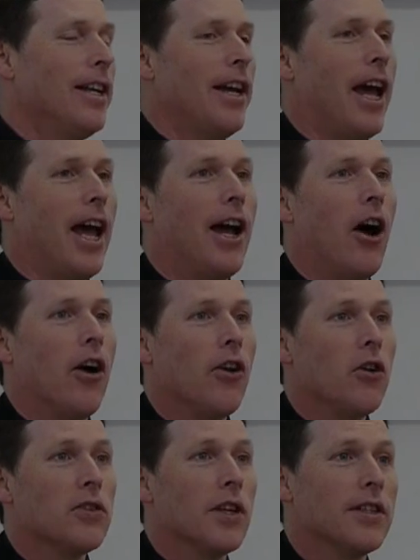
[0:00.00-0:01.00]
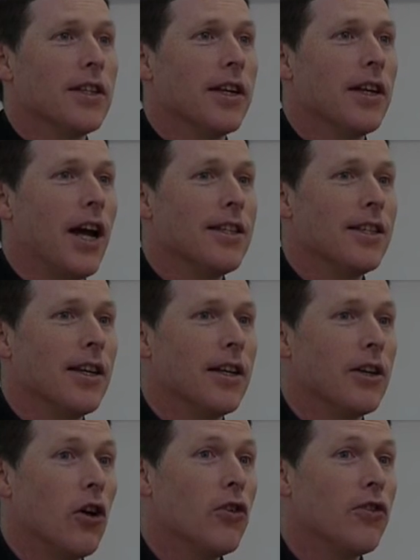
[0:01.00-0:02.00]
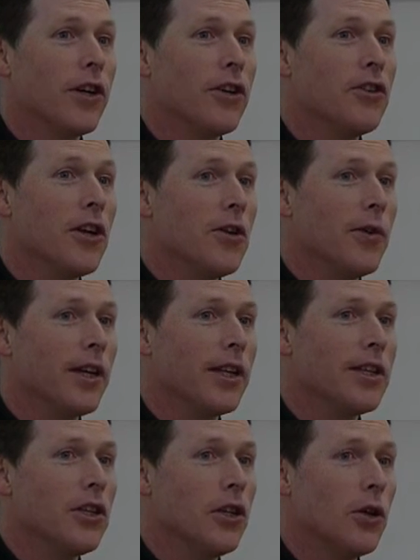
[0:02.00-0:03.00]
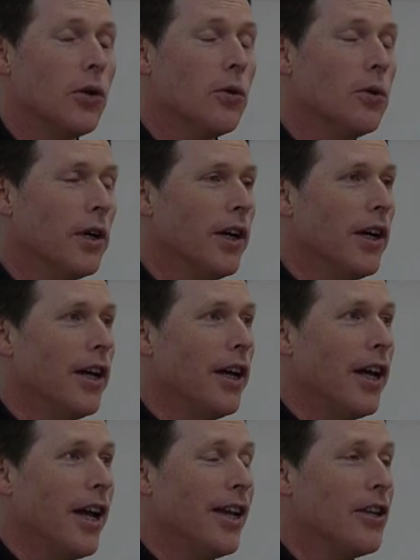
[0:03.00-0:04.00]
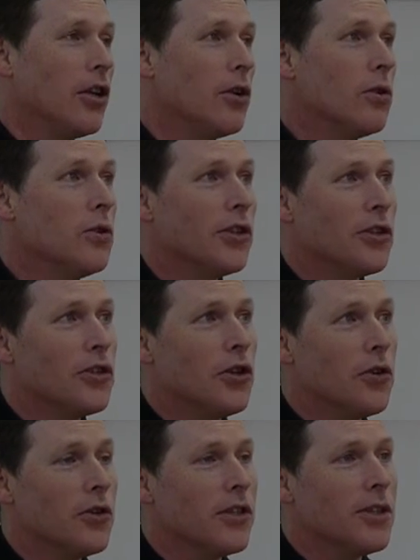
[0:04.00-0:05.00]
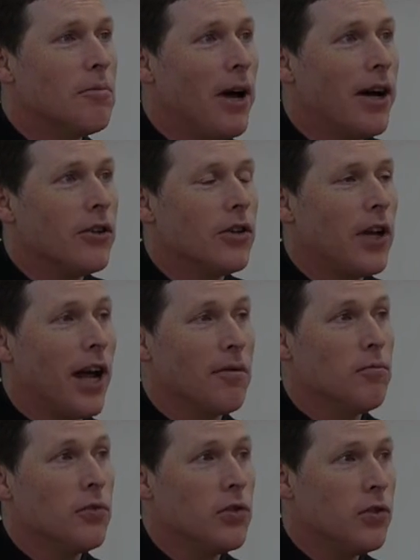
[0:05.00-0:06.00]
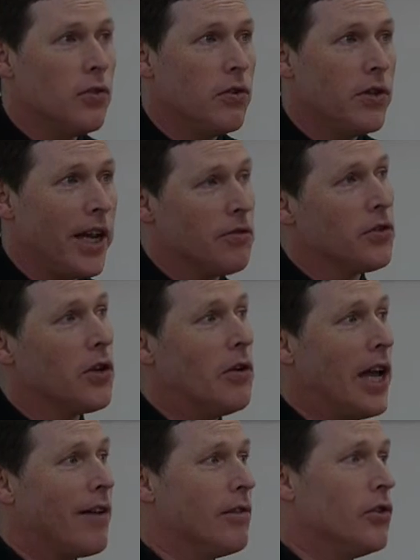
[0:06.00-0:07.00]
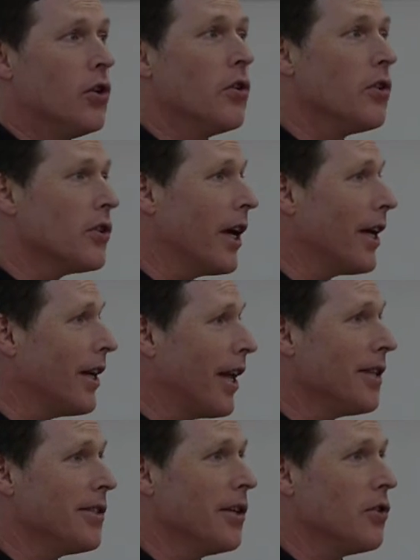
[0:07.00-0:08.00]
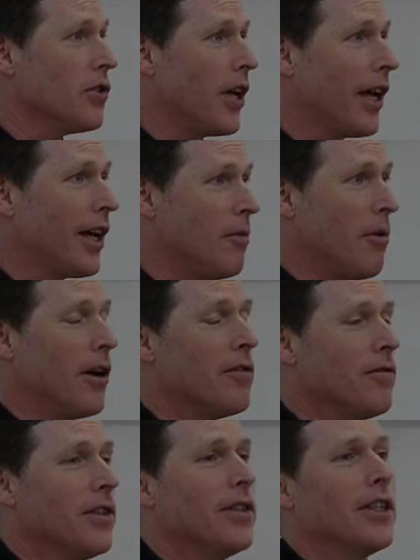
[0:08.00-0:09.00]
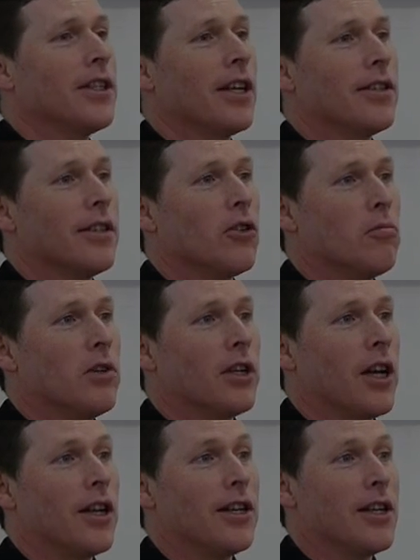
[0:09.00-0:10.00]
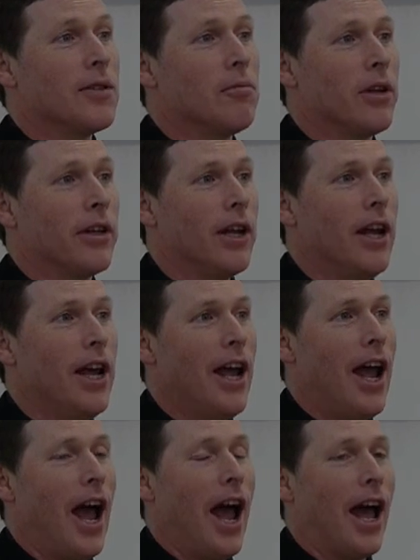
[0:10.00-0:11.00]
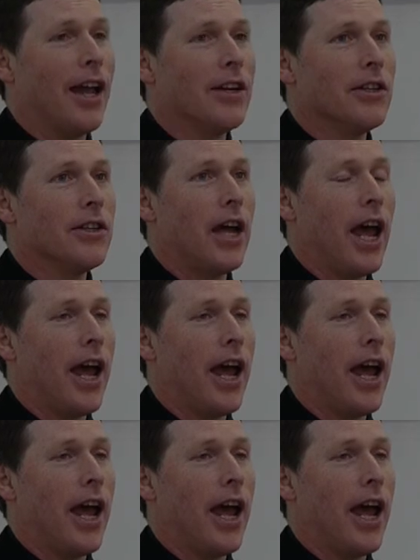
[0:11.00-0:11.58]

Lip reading: us as a country continuing to enthuse our students about, at secondary school level, junior cycle and senior cycle, about physics as a subject and a discipline. And